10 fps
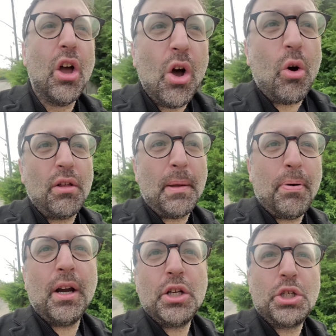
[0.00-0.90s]
Or they
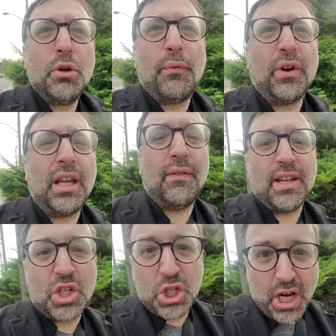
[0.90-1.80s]
punish you for
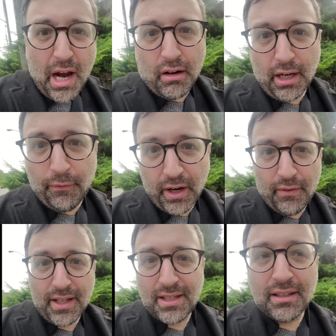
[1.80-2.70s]
giving charity, for
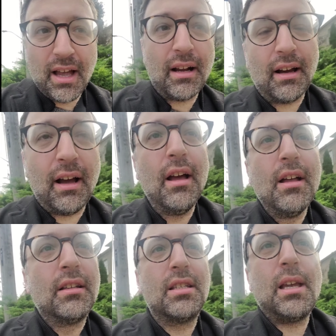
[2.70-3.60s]
giving tzedakah
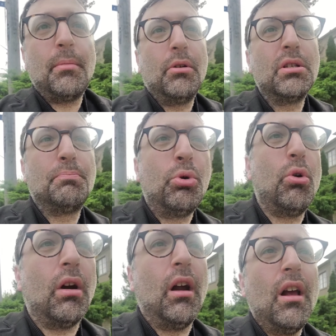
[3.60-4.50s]
to someone who's
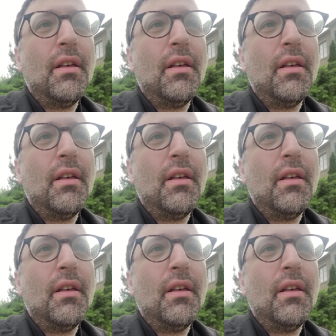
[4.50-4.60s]
poor.